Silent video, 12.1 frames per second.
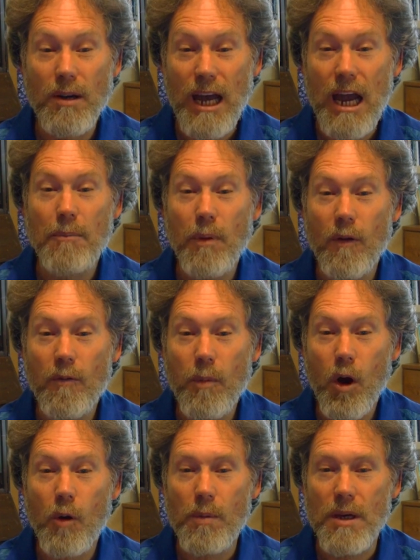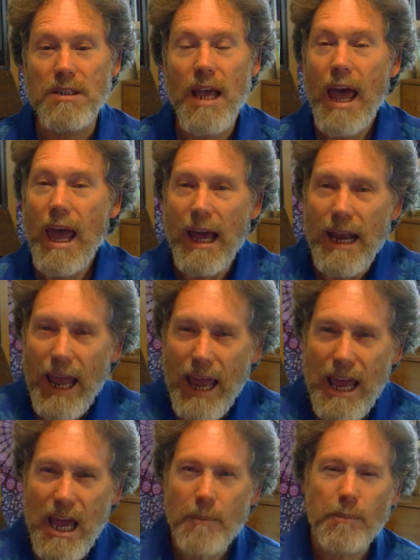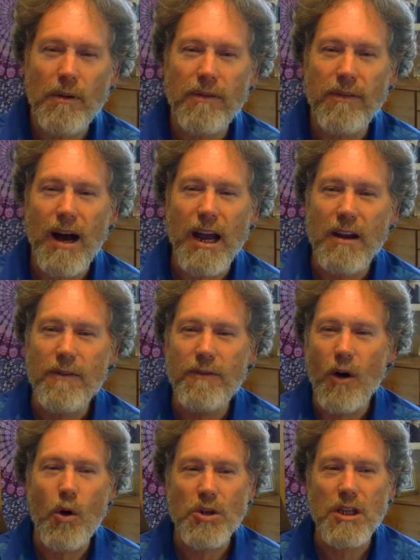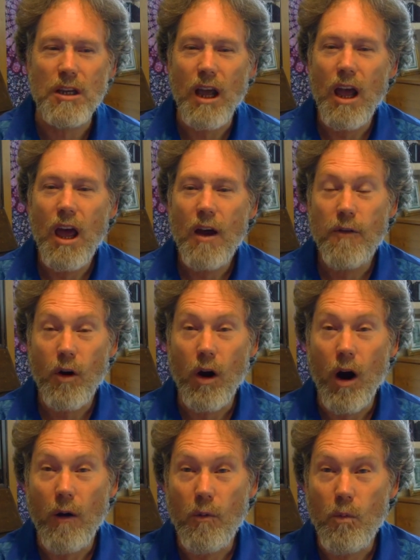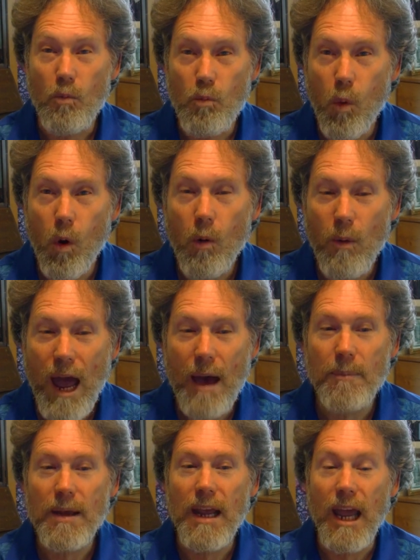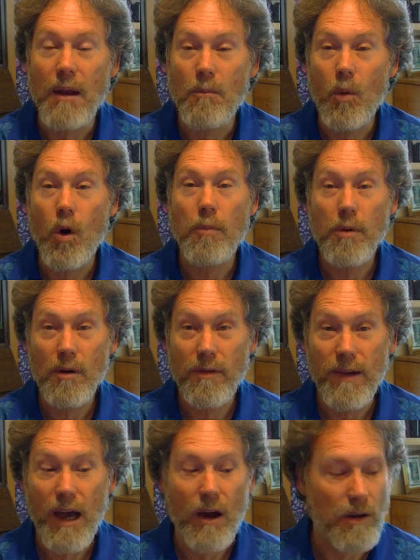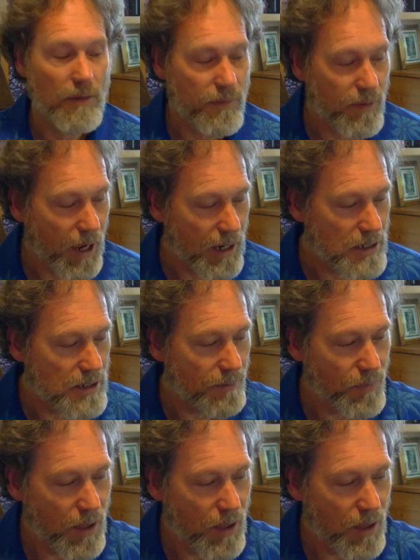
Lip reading: type of purpose and amplify and focus it for more rapid and more profound effects.